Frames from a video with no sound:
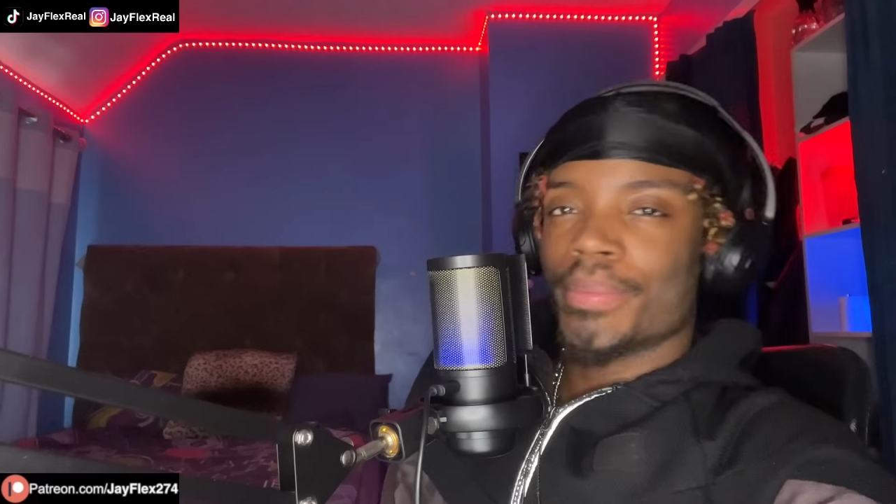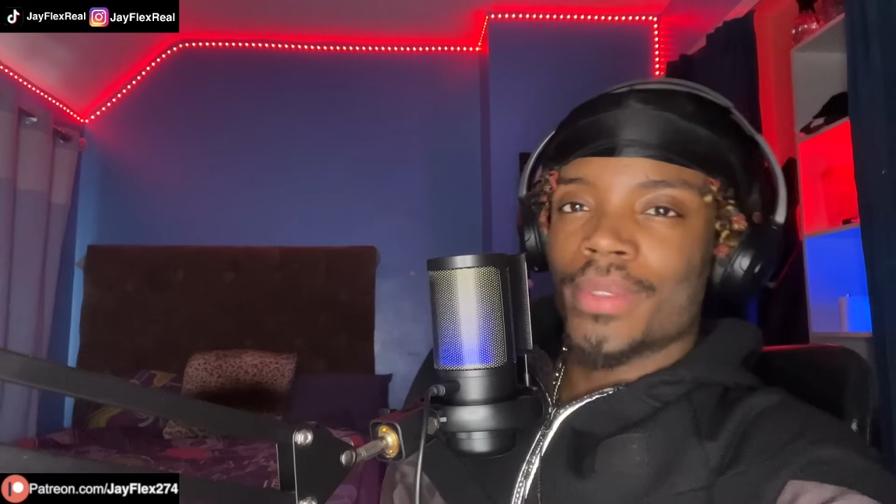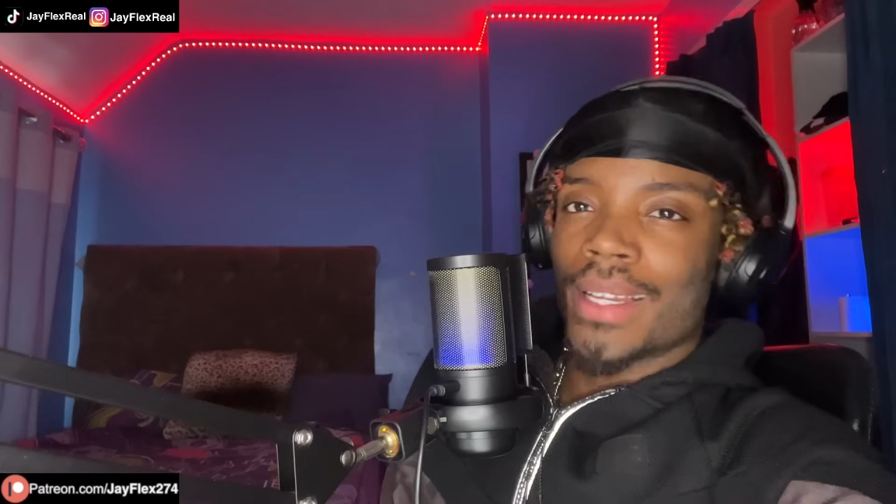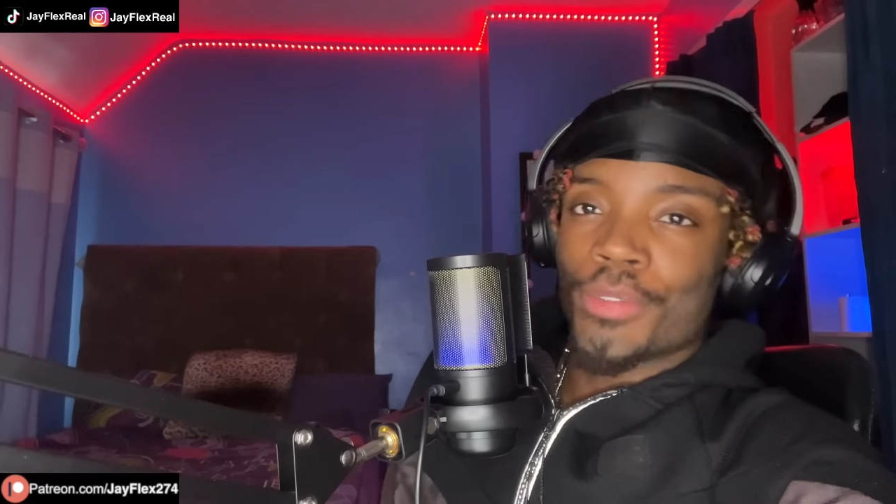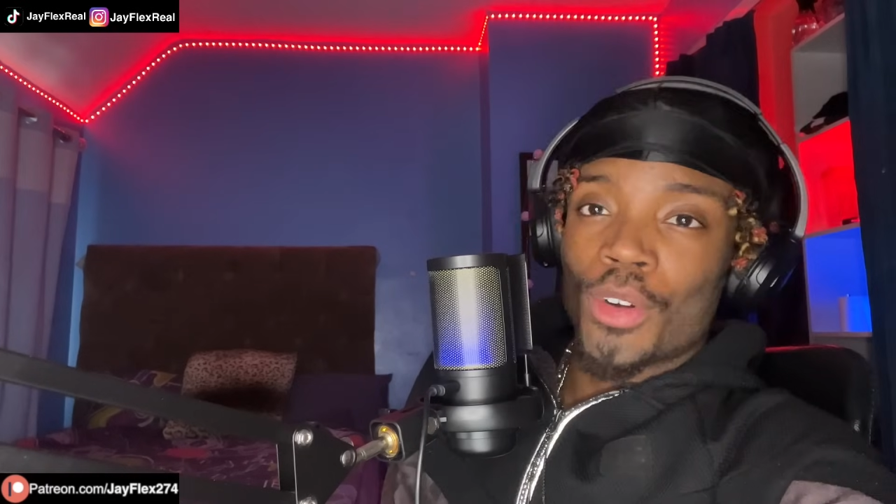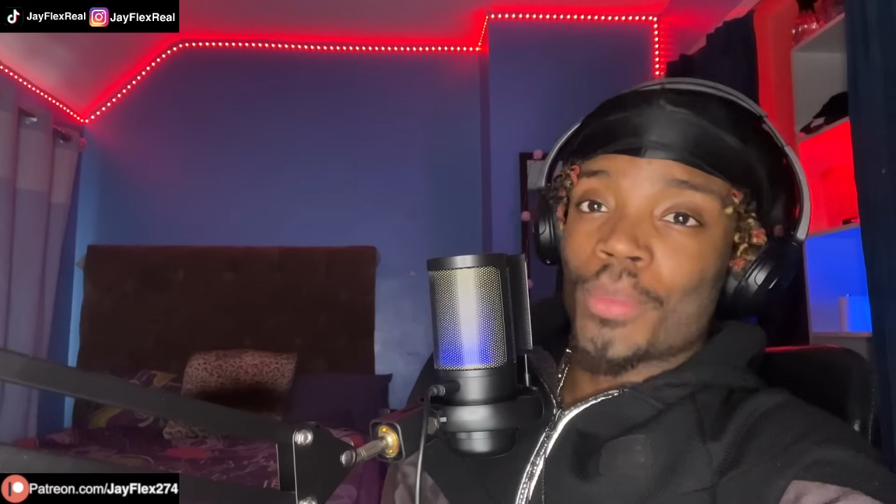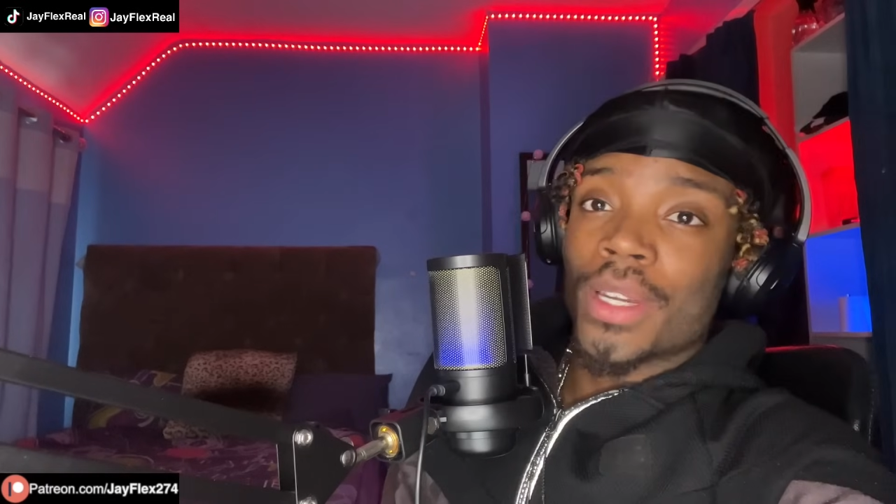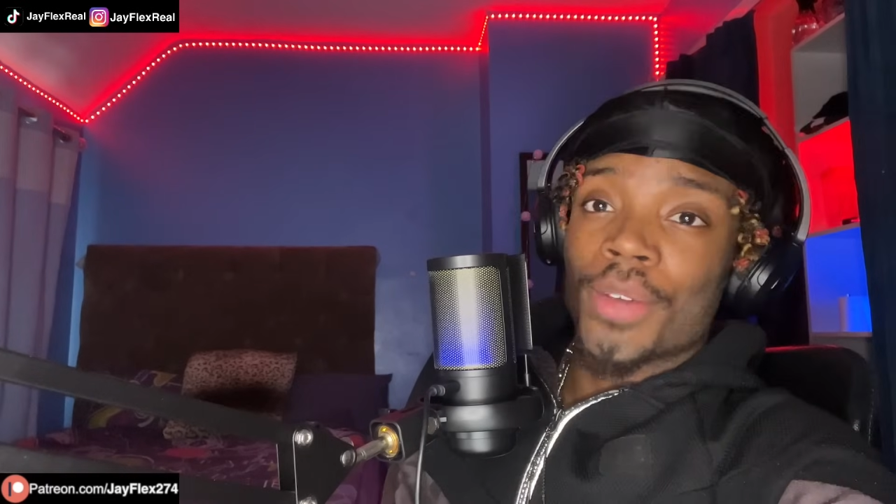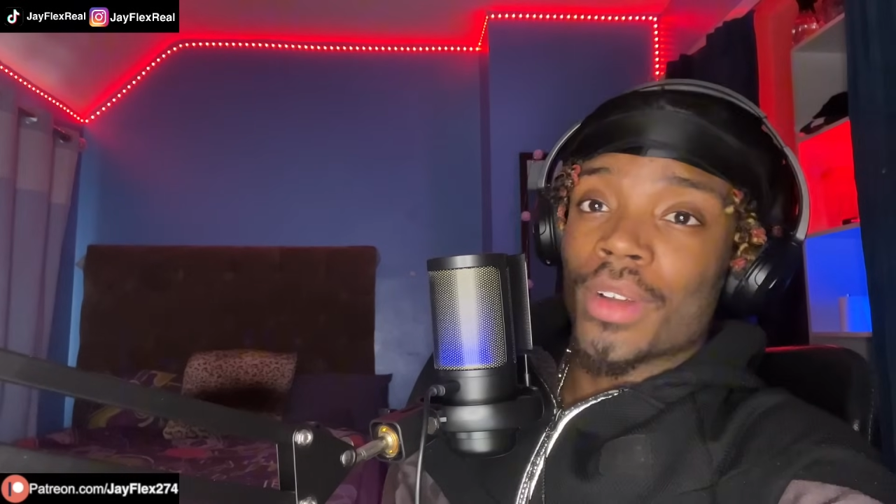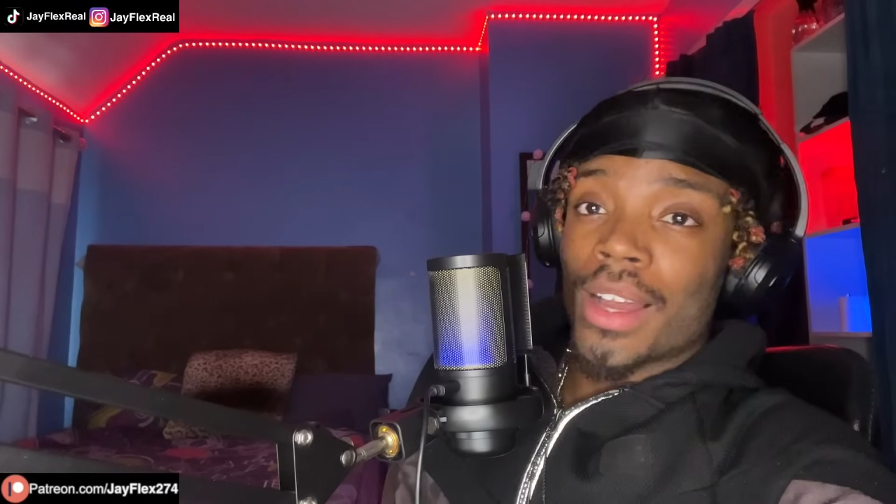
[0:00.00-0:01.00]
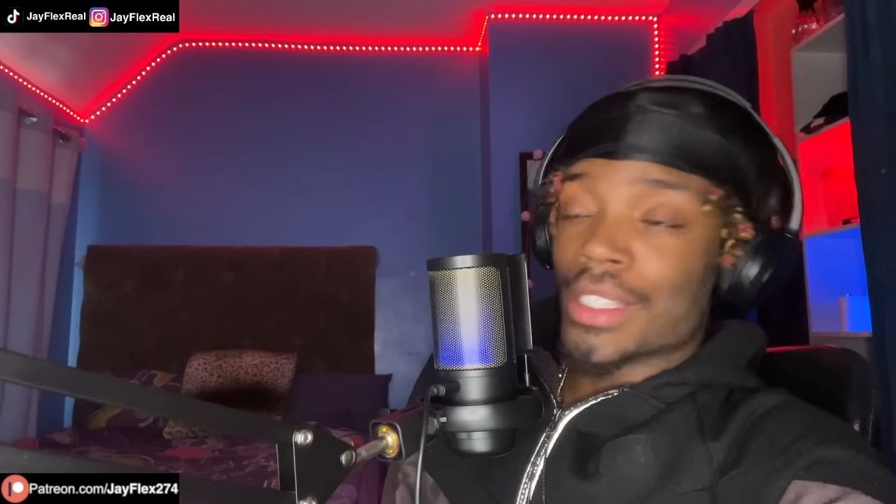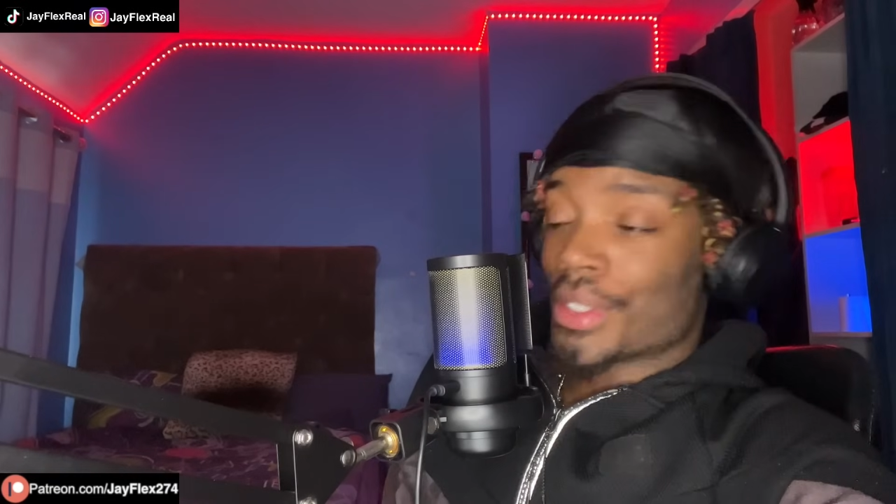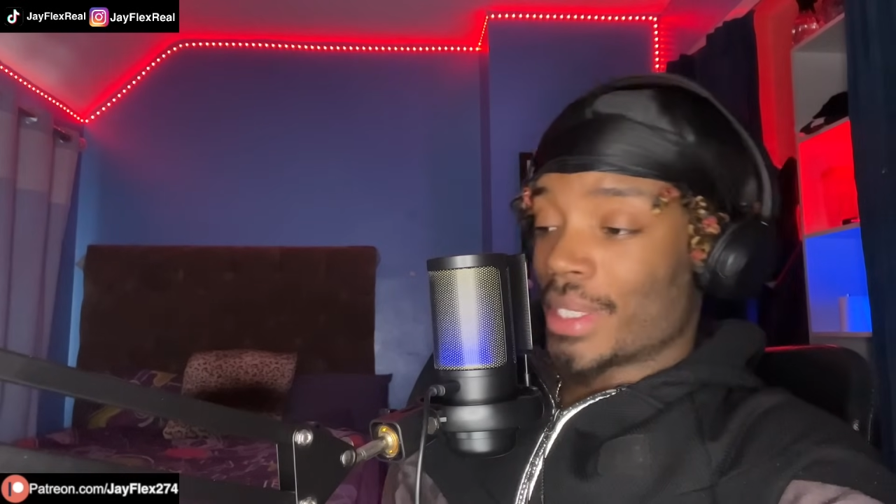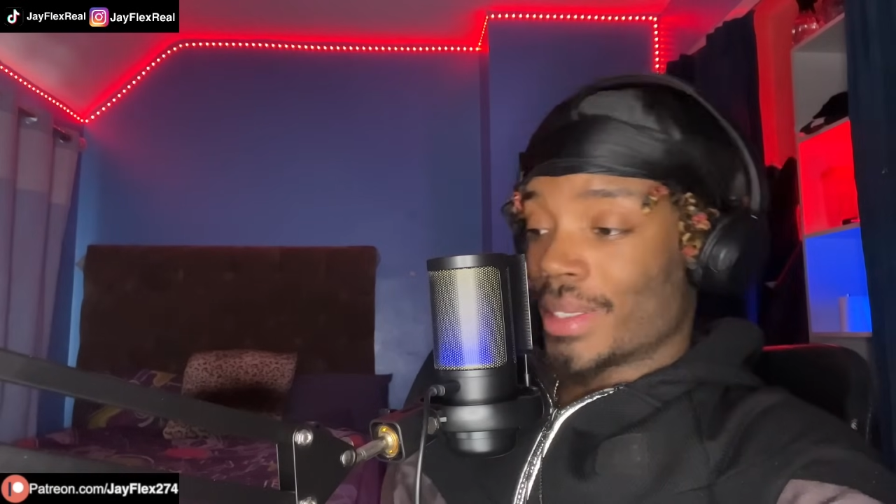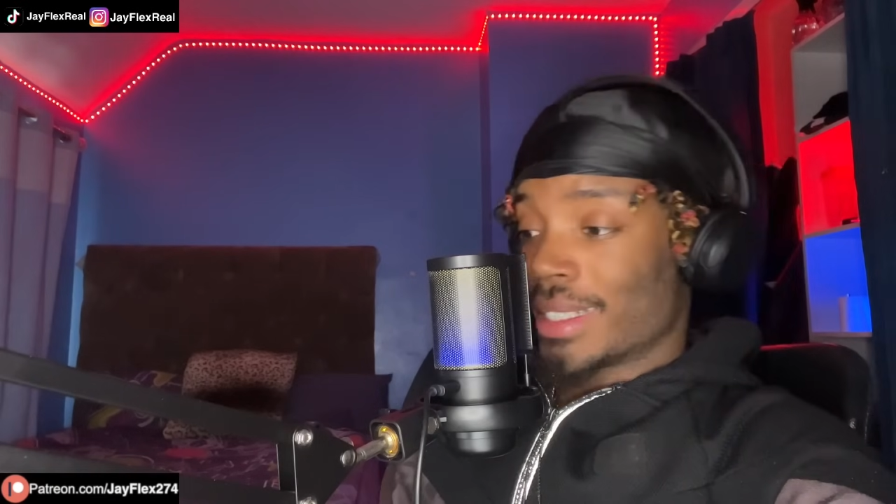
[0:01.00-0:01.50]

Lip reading: and from another country,